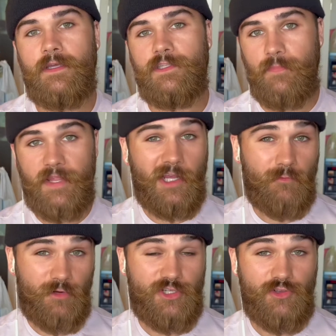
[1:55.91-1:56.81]
Depending on
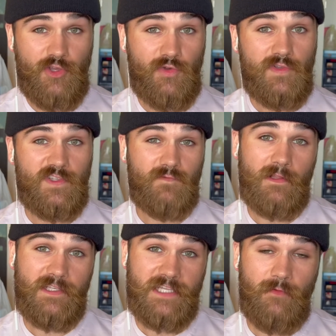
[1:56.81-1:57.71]
which you use as
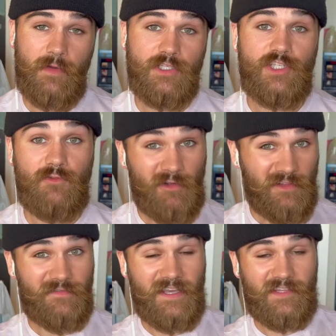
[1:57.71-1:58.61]
well as how much, it will
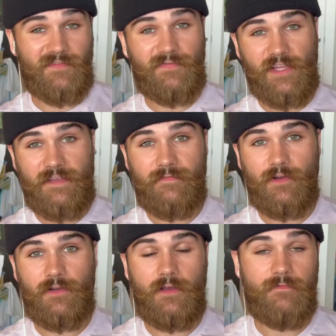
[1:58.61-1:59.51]
affect the
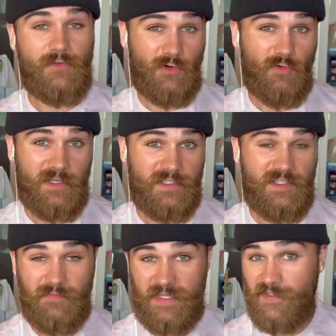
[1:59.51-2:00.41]
flavor of your crust
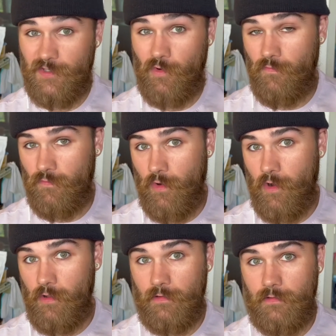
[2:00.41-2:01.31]
and pizza overall.